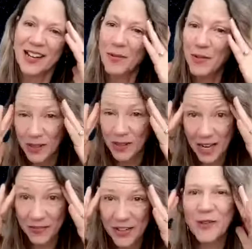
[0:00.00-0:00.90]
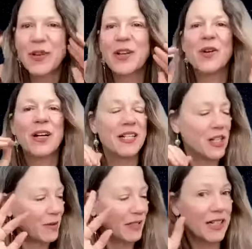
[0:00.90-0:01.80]
I'm doing a lot of video recording,
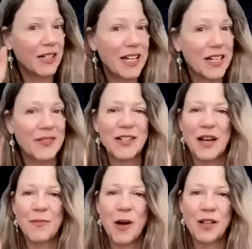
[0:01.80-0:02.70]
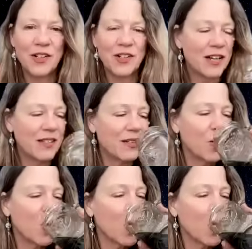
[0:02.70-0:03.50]
so I'm a little out of it. I apologize.